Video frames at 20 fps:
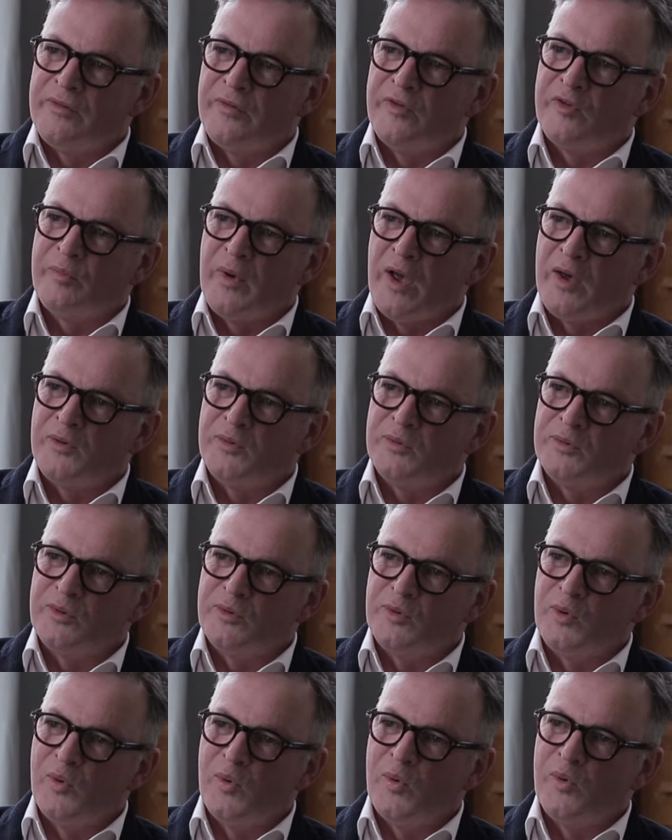are in the spinal
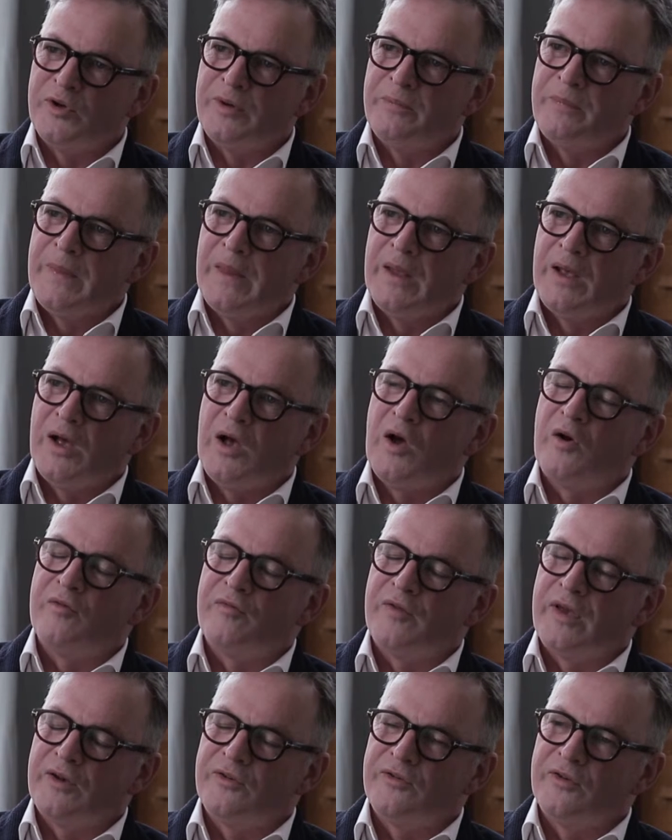cord, are
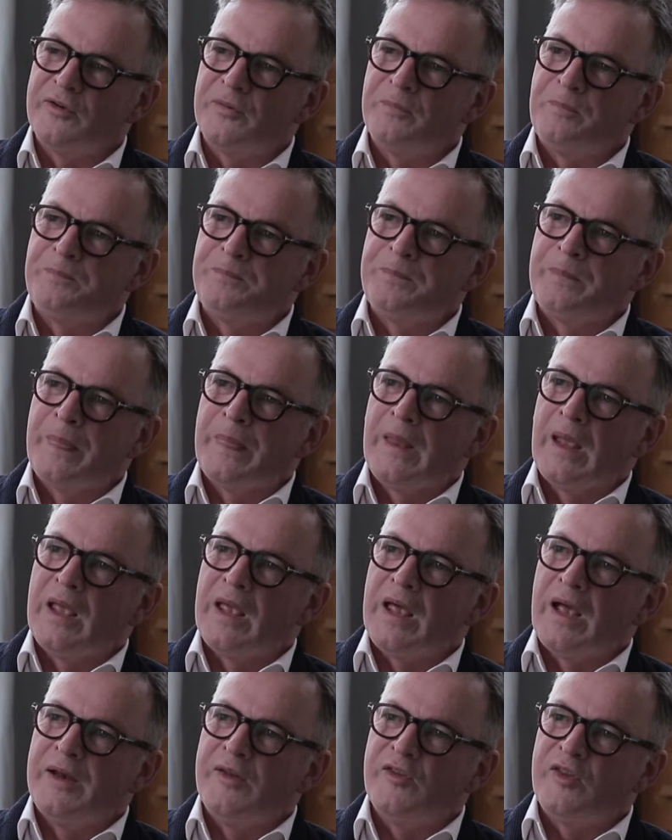affected.
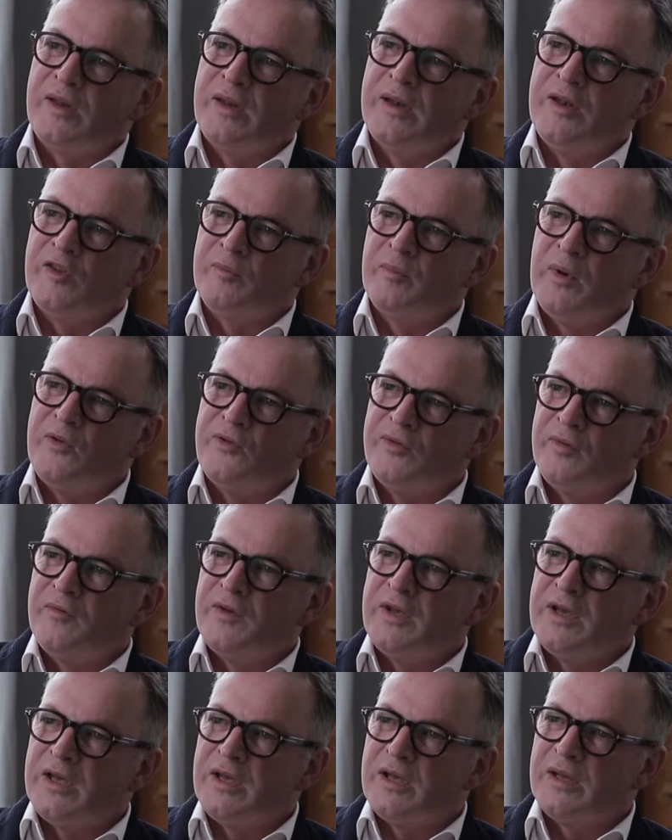And it's, in its most
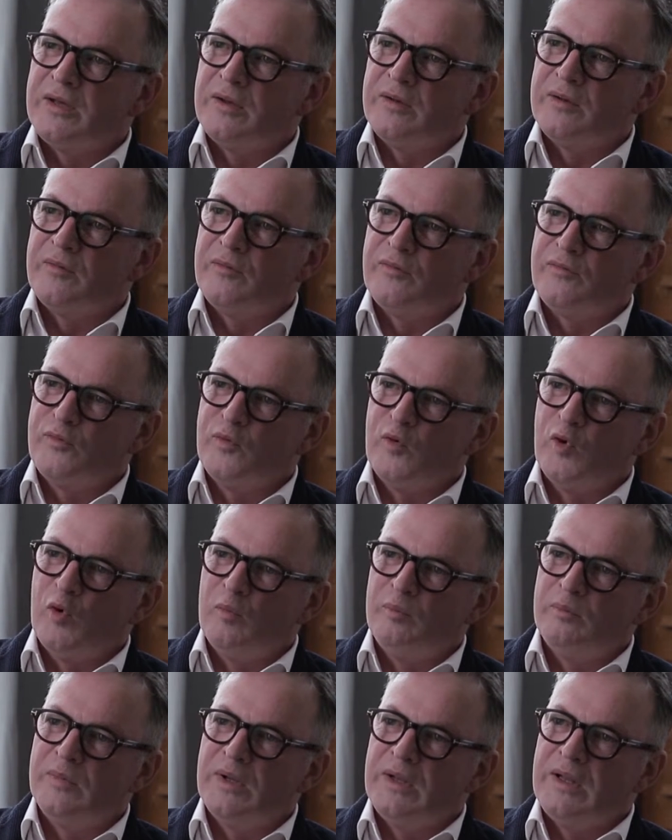severe
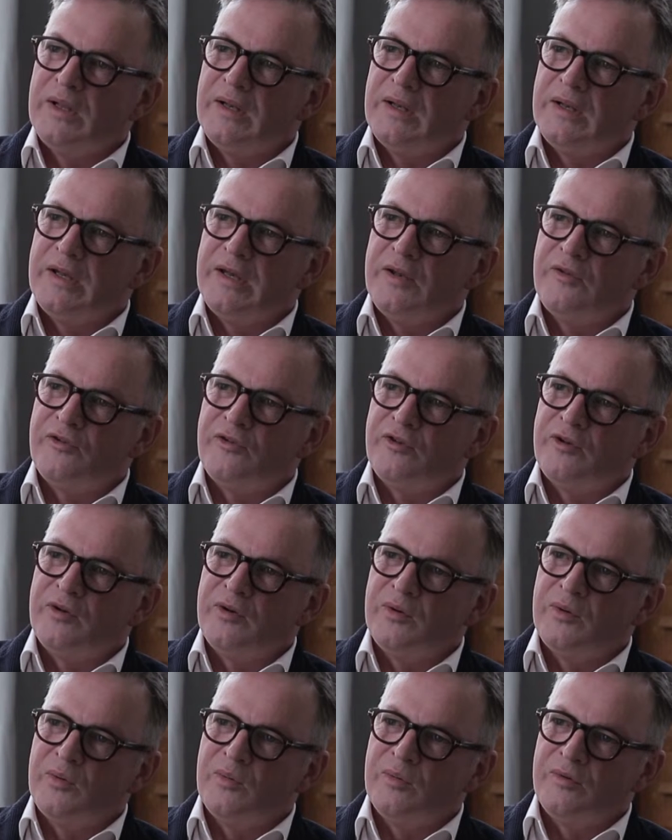form, leads
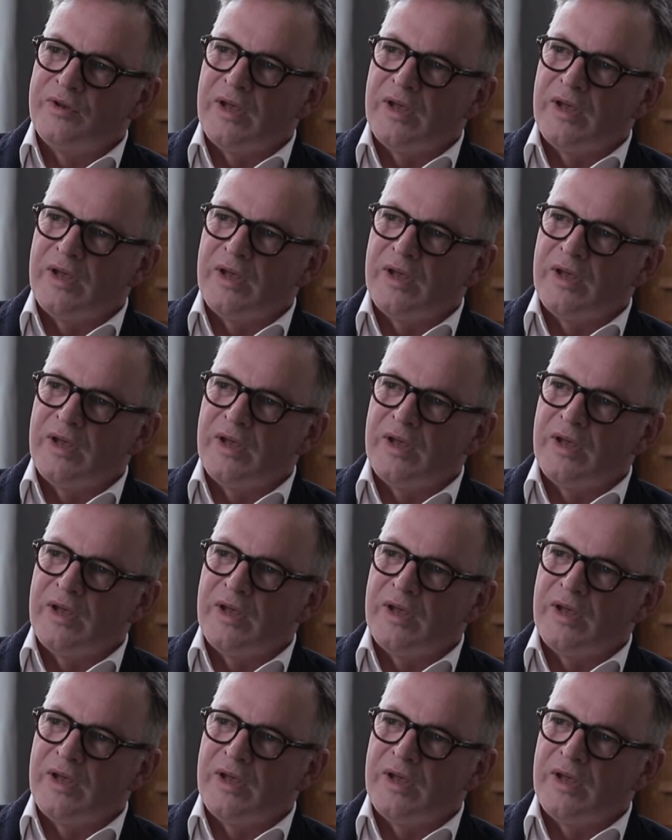to